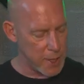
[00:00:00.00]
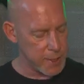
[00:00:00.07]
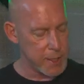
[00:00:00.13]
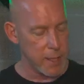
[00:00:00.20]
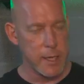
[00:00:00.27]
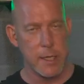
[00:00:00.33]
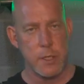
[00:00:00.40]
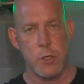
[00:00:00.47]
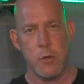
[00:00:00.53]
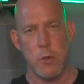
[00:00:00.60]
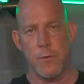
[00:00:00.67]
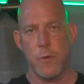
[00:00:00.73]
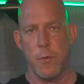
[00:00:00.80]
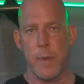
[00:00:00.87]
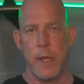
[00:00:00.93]
I can get to
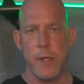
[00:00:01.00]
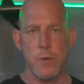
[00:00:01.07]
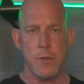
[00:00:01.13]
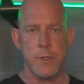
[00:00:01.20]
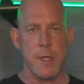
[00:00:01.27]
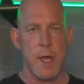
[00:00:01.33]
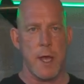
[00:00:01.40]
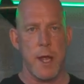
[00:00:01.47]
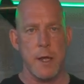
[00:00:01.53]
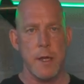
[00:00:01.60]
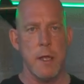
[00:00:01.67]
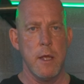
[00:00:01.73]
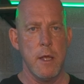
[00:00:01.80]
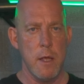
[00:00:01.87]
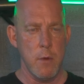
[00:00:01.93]
it from either
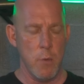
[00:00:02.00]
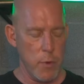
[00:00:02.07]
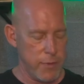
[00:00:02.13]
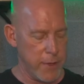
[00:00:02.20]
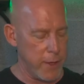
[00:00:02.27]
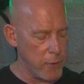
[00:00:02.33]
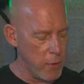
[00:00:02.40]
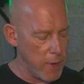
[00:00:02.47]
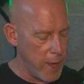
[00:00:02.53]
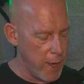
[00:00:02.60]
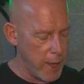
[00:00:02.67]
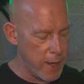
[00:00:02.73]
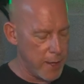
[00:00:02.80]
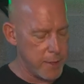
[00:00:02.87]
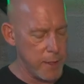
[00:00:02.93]
side with either
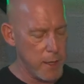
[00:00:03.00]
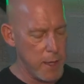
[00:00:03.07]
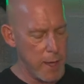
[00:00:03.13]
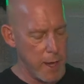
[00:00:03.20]
hand.